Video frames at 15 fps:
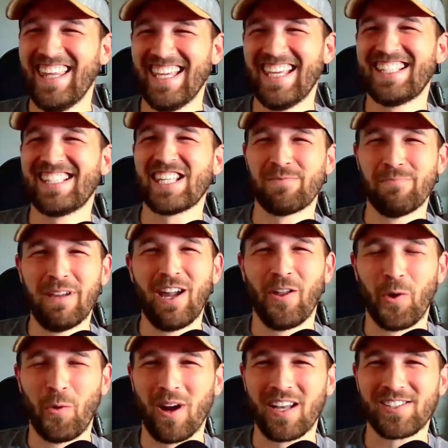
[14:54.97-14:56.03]
this is me on
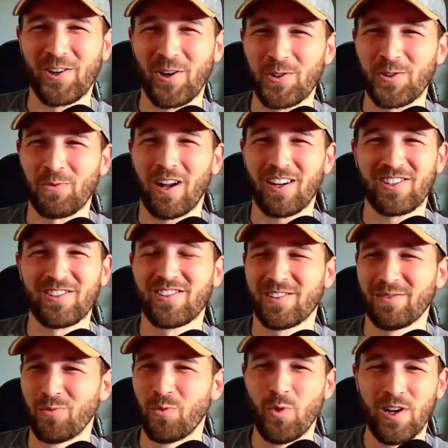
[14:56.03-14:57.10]
the West Coast watching
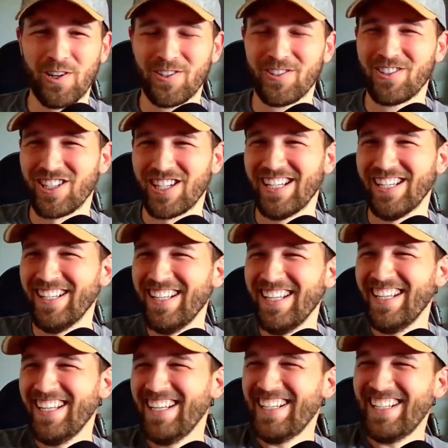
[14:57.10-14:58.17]
some weird shit.
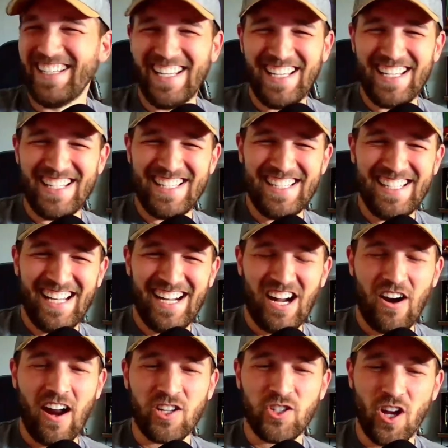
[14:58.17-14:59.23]

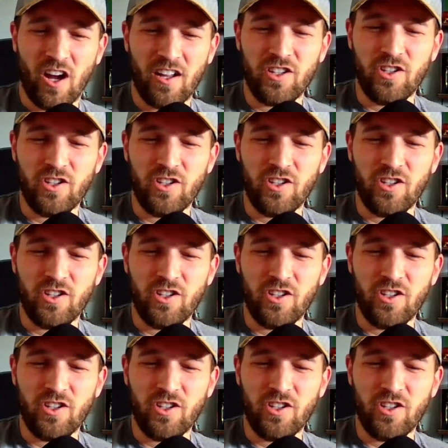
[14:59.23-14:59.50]
All right, John,